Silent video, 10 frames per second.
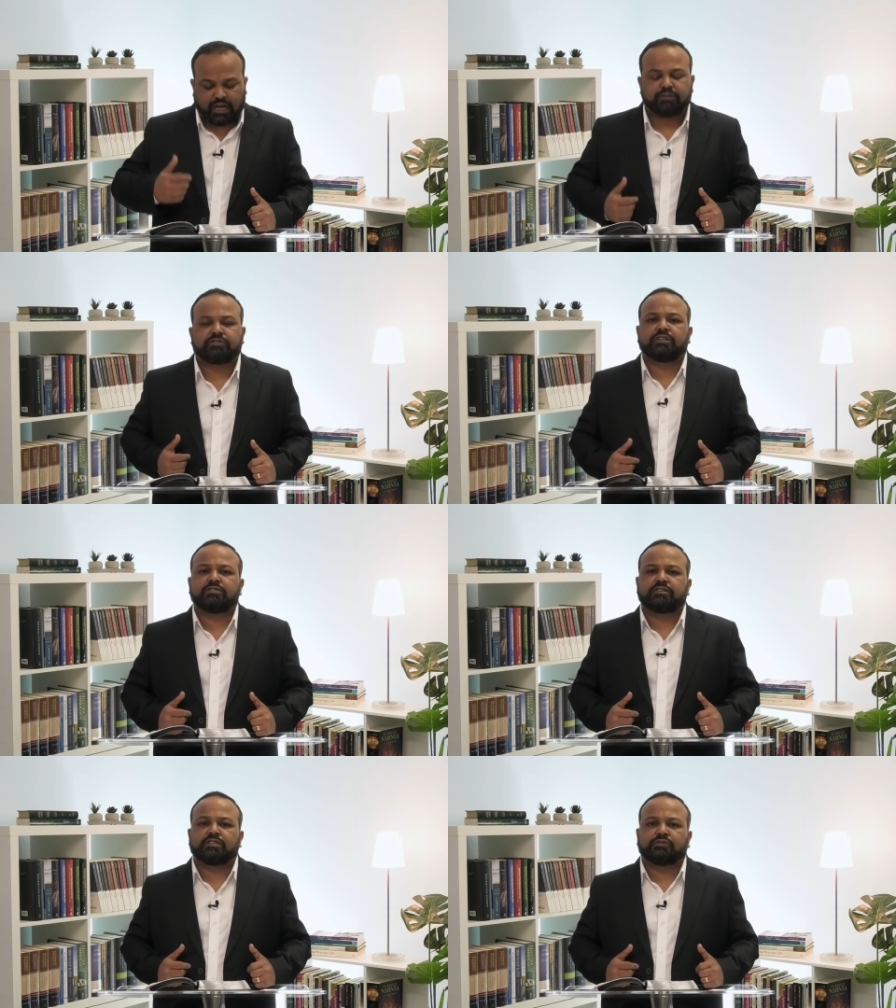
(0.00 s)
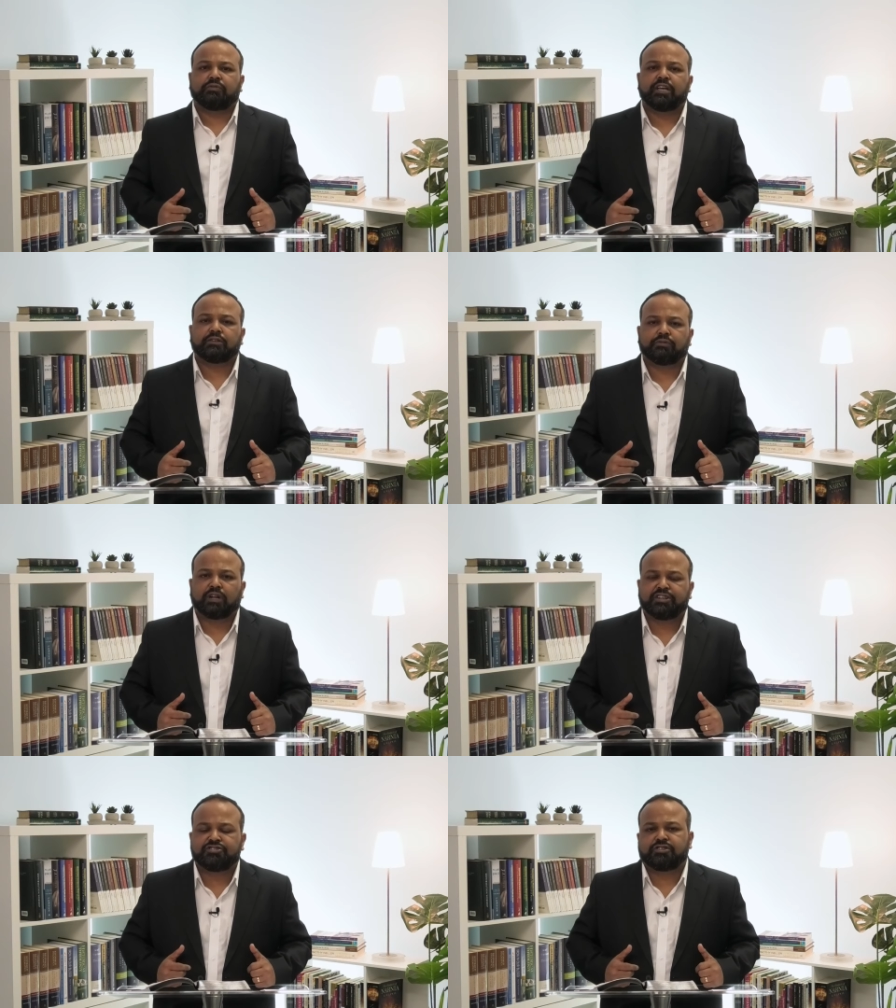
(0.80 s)
our sins, he is faithful
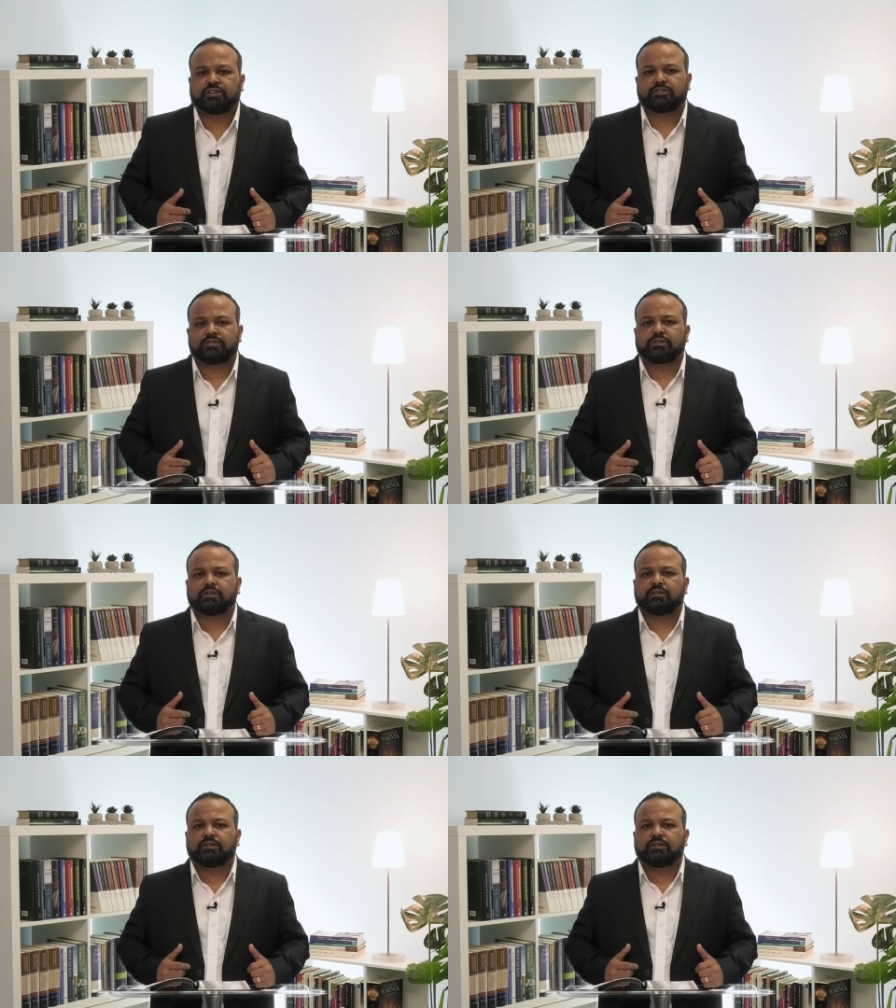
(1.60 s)
and just.